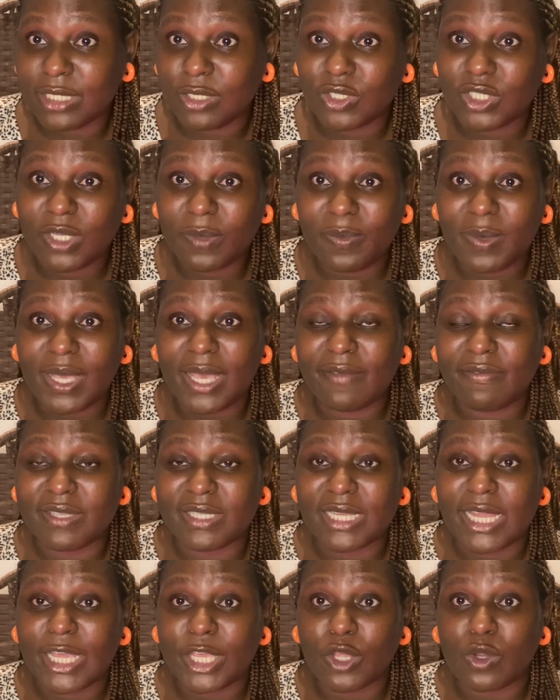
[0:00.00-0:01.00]
Your CPF is
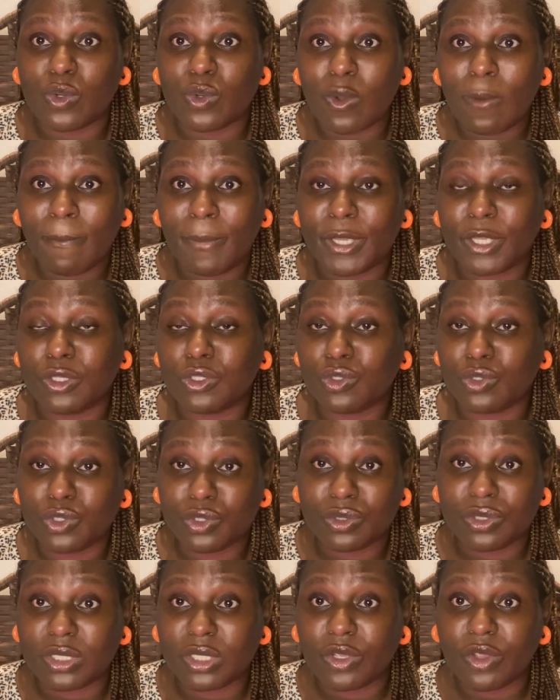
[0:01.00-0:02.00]
like your number, your
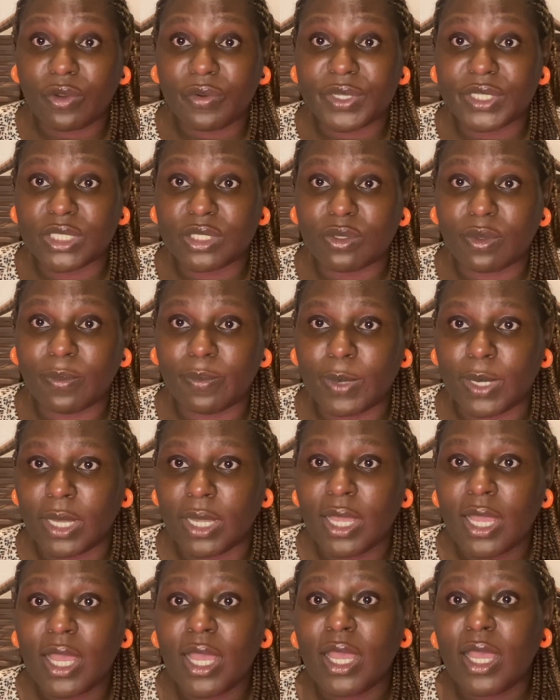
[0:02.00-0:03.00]
social security number.
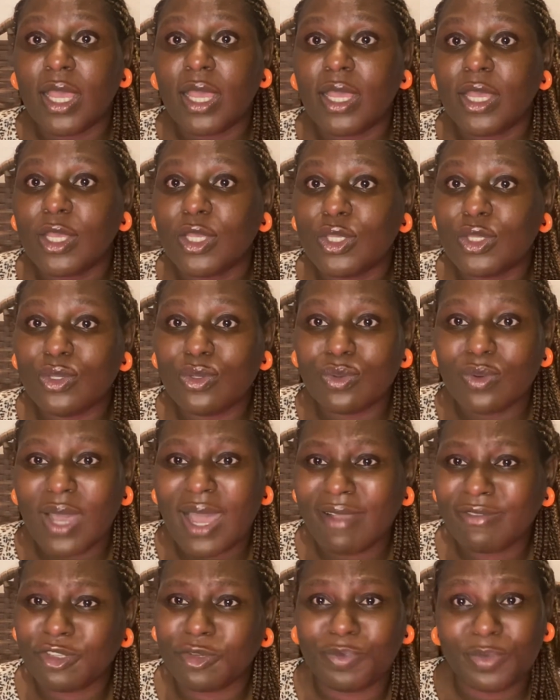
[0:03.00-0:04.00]
You
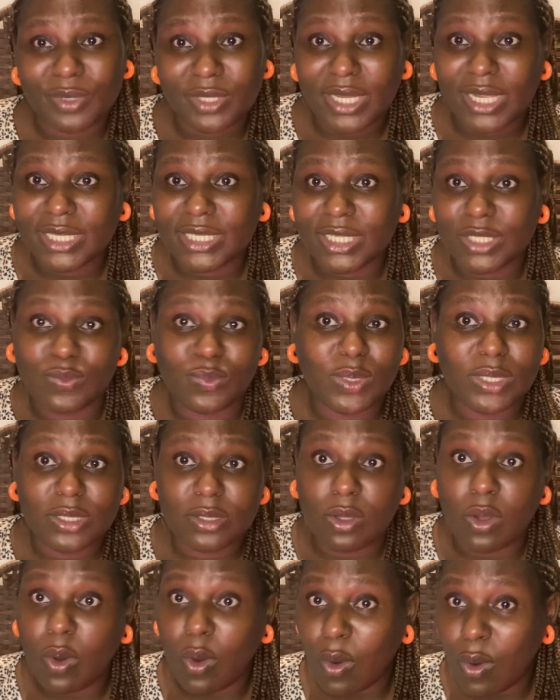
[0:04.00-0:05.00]
have to protect it with
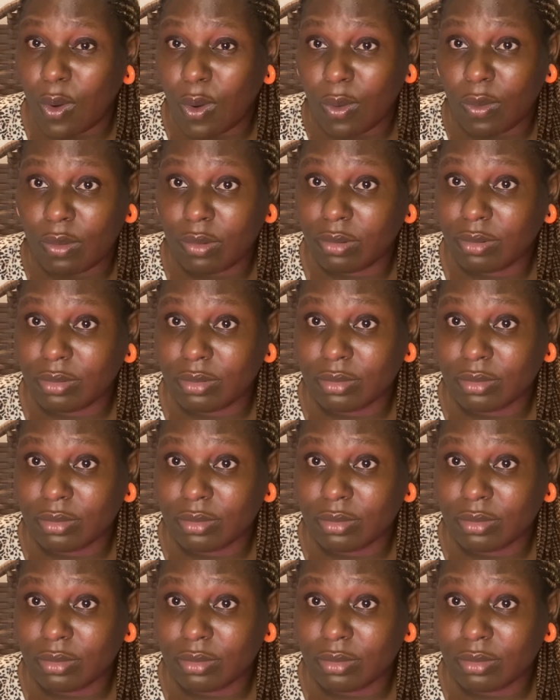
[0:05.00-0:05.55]
all